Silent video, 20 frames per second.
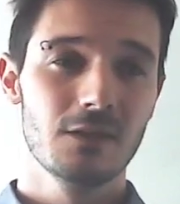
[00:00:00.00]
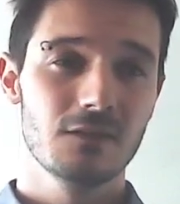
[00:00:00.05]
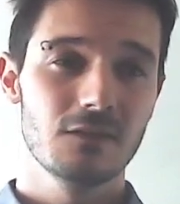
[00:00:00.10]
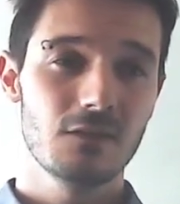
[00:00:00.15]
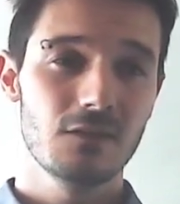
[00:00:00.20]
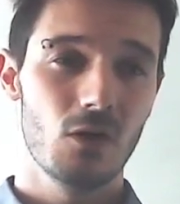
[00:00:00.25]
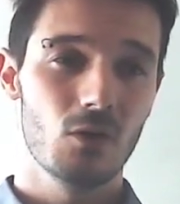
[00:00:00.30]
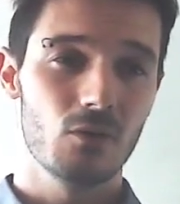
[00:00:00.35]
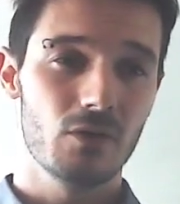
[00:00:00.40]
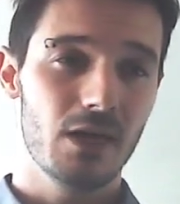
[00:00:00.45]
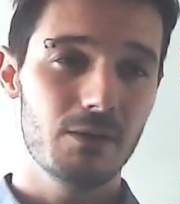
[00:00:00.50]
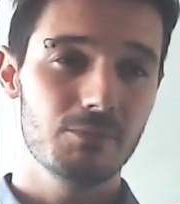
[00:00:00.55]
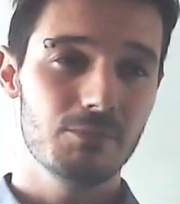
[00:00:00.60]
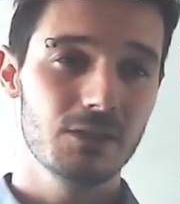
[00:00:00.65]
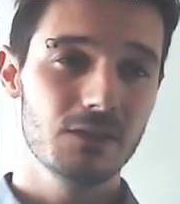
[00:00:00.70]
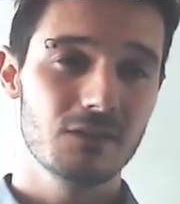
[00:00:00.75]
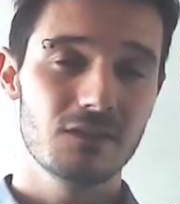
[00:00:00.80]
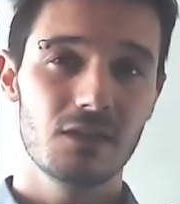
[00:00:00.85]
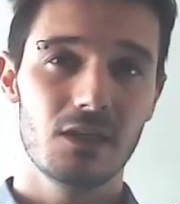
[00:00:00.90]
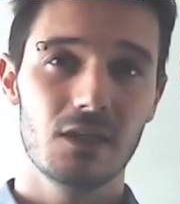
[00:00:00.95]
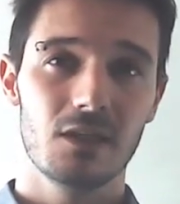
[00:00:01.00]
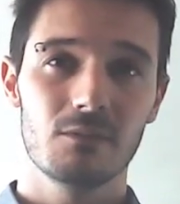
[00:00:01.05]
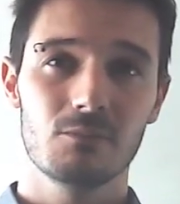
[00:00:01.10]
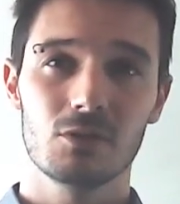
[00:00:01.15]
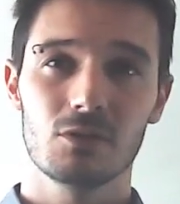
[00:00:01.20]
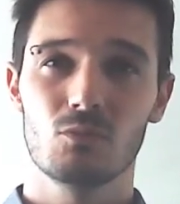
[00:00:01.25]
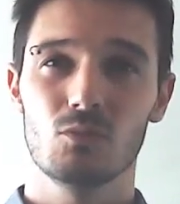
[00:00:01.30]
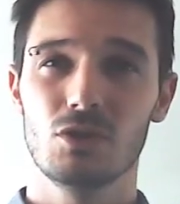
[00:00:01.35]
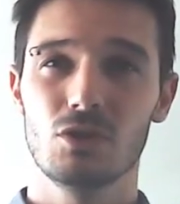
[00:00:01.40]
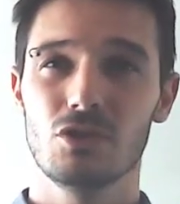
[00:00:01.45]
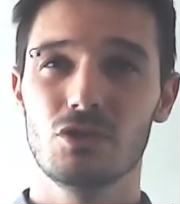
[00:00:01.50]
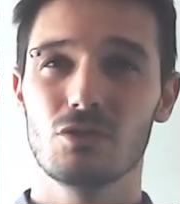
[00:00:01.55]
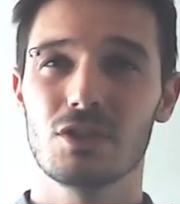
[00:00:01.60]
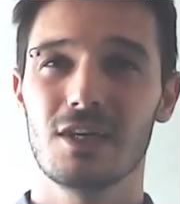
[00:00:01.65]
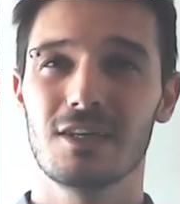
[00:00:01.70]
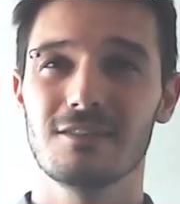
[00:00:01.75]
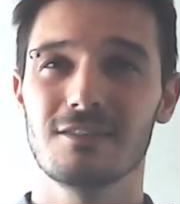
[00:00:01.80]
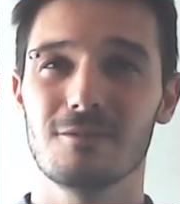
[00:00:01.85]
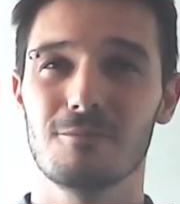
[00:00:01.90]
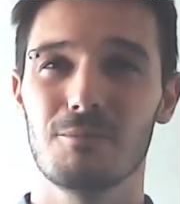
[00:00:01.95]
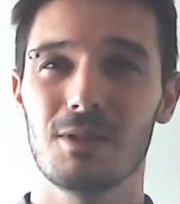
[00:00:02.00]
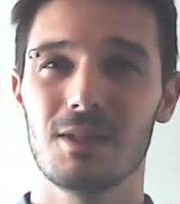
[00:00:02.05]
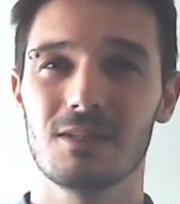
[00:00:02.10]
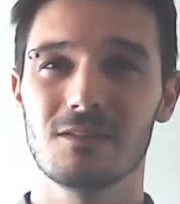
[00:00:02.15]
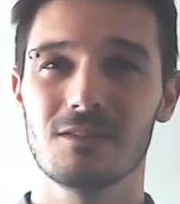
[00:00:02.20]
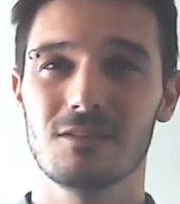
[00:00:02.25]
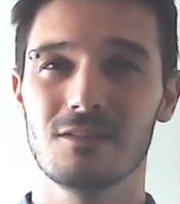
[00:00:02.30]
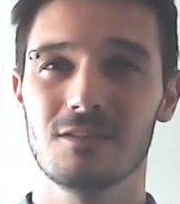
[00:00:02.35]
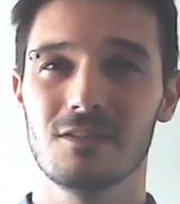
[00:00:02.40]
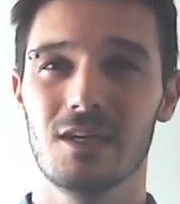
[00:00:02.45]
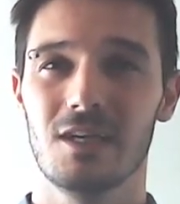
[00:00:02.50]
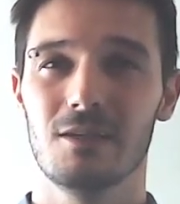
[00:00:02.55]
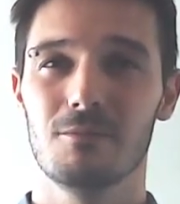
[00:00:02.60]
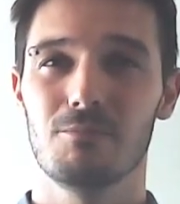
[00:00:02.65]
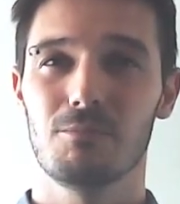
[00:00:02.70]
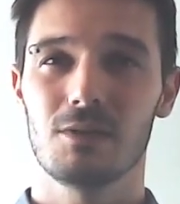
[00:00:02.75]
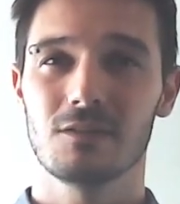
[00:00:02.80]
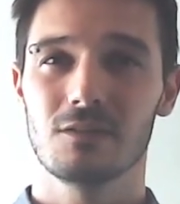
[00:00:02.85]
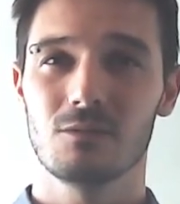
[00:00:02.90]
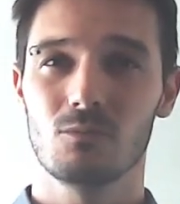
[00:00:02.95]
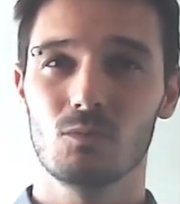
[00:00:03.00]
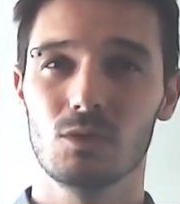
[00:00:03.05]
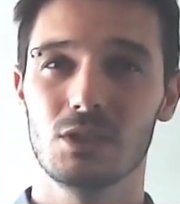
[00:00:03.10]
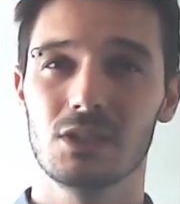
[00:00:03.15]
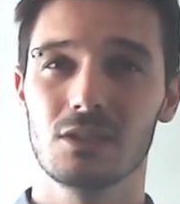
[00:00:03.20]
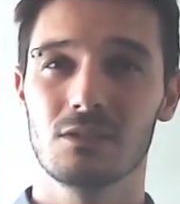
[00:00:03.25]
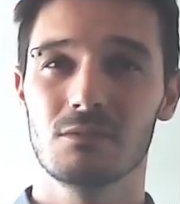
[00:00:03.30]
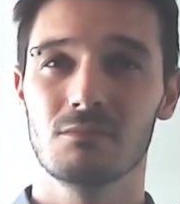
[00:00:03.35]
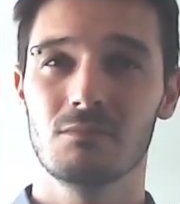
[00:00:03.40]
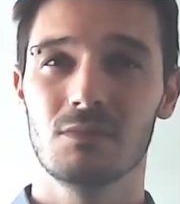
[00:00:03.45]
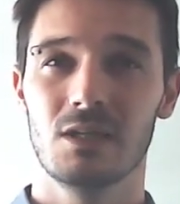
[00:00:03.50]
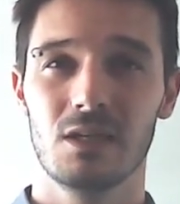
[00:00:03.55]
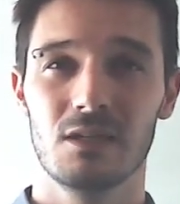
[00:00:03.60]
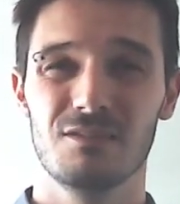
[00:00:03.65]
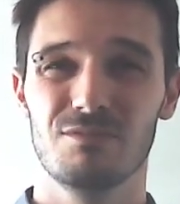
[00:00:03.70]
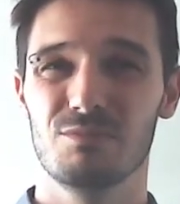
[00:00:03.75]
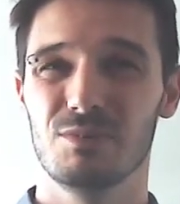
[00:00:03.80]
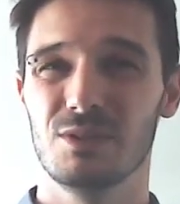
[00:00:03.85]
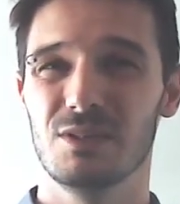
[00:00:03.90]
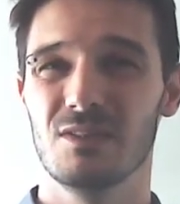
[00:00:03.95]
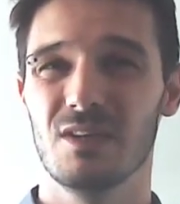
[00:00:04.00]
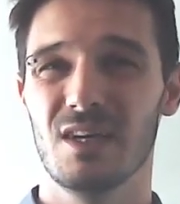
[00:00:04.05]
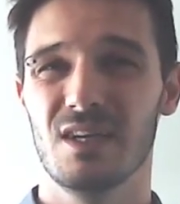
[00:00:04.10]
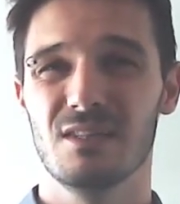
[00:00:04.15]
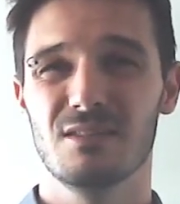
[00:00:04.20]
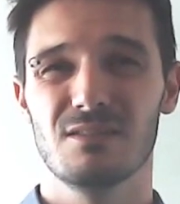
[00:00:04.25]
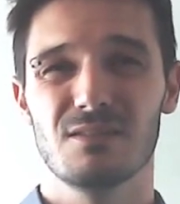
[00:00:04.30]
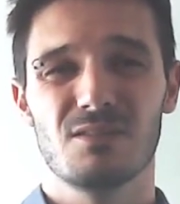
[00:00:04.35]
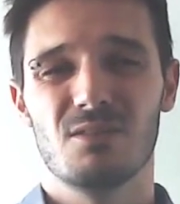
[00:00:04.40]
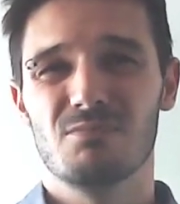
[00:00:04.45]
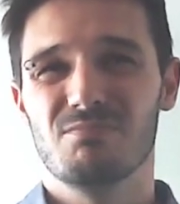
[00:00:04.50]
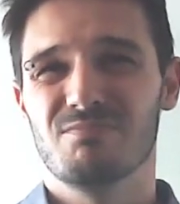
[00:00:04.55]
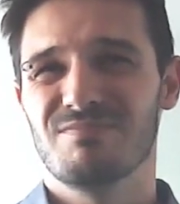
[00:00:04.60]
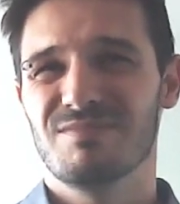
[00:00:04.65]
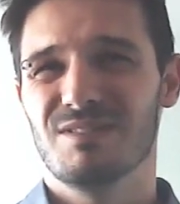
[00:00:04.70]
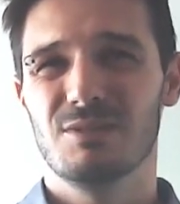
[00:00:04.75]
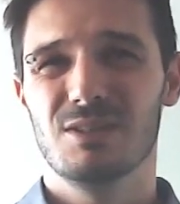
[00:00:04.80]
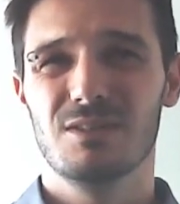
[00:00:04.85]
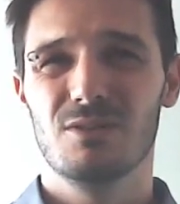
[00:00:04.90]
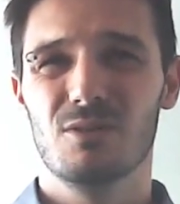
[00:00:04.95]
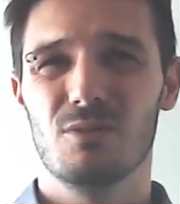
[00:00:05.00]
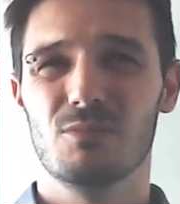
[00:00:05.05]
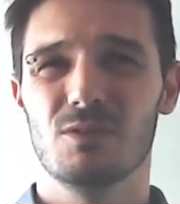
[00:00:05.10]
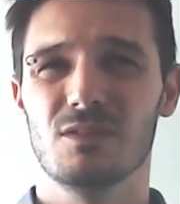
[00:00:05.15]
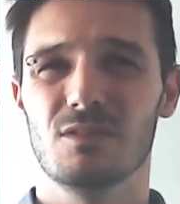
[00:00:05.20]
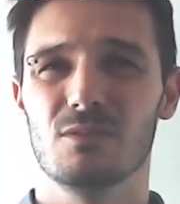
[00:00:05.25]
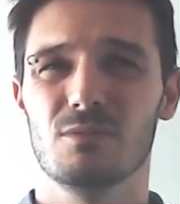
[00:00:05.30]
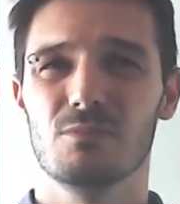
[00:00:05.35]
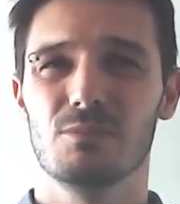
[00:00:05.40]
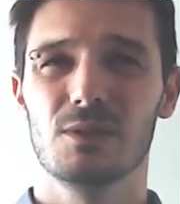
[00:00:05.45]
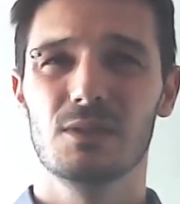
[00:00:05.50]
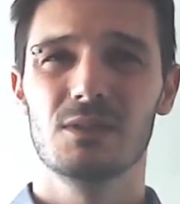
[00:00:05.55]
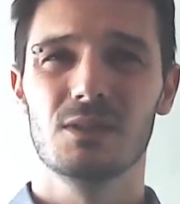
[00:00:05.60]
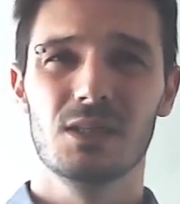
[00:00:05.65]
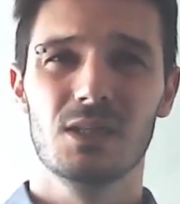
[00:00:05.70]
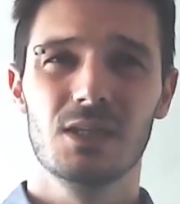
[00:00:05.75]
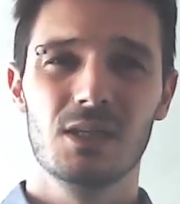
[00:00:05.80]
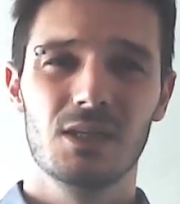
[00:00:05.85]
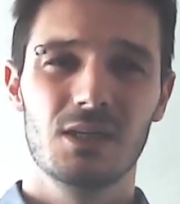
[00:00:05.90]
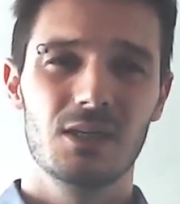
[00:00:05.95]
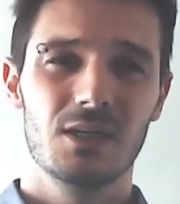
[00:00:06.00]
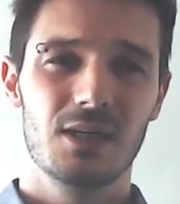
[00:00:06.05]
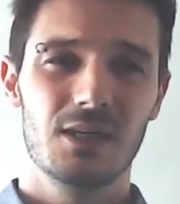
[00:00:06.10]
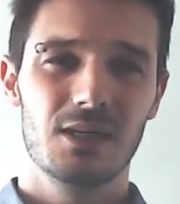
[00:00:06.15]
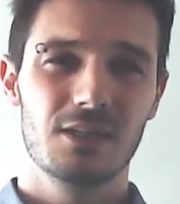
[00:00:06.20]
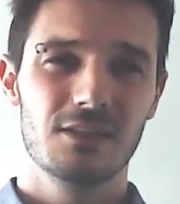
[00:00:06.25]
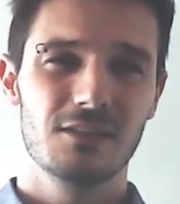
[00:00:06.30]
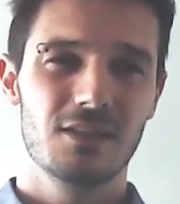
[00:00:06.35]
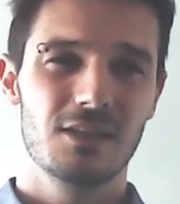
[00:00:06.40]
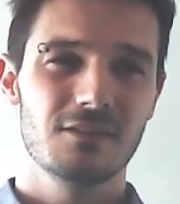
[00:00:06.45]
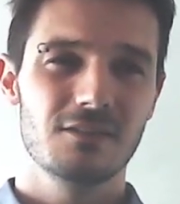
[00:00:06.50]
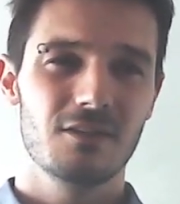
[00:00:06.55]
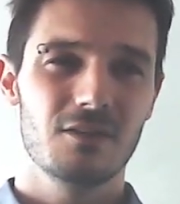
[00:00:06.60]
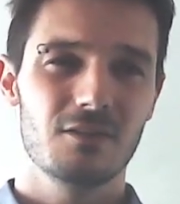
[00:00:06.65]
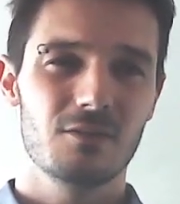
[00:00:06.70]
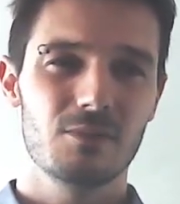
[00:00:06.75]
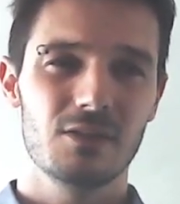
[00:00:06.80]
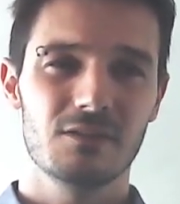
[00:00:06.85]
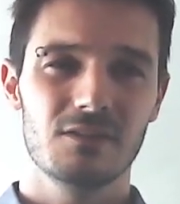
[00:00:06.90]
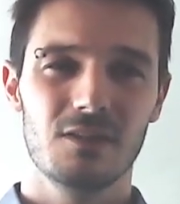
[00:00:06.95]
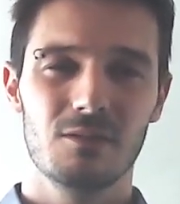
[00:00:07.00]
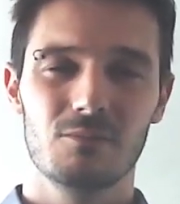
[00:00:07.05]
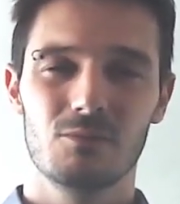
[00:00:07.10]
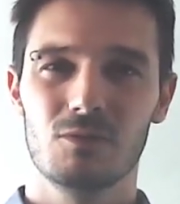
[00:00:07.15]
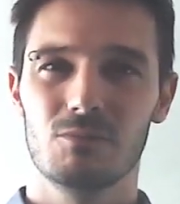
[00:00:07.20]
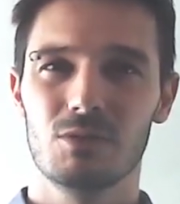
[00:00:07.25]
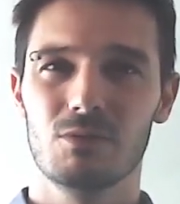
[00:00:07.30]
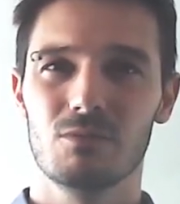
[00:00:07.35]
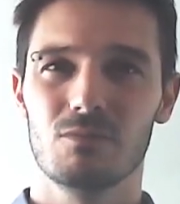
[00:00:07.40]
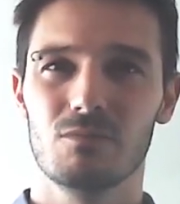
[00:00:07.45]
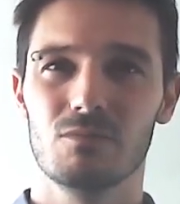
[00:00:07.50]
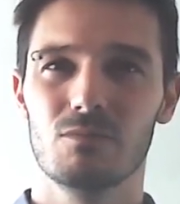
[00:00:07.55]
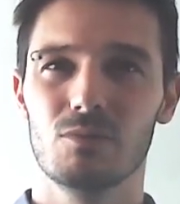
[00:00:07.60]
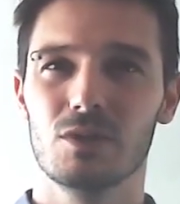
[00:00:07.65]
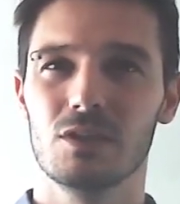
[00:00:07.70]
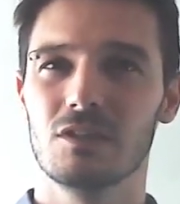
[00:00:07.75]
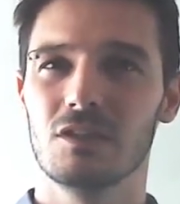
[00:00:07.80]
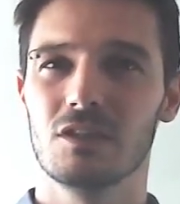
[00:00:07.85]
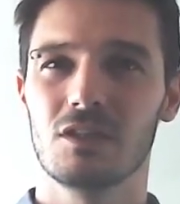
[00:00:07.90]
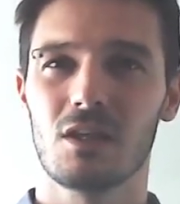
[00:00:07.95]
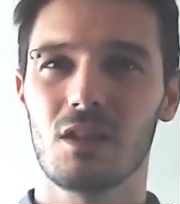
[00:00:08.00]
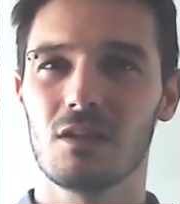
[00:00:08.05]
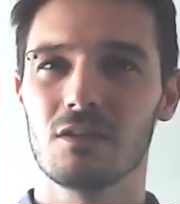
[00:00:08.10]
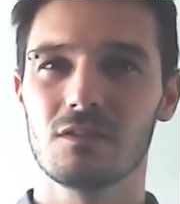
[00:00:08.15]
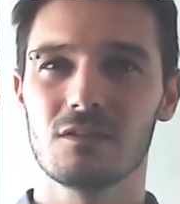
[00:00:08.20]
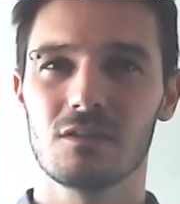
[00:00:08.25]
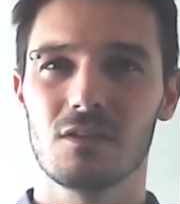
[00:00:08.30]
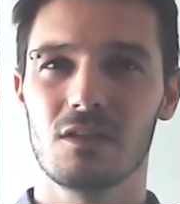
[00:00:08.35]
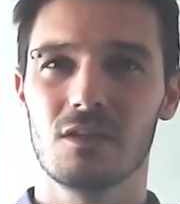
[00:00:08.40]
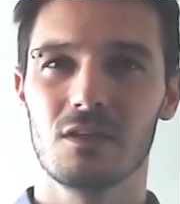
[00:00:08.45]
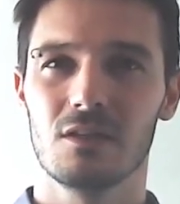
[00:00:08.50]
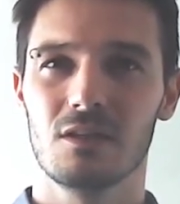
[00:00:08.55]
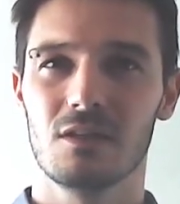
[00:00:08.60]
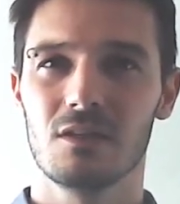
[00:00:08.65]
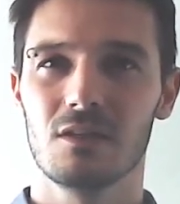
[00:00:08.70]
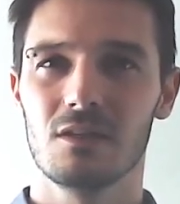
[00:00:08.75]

So that being said, I'm going to wish you guys a pleasant day, pleasant weekend, NFP day. So, I mean, don't be stupid. That's not about time to be ridiculously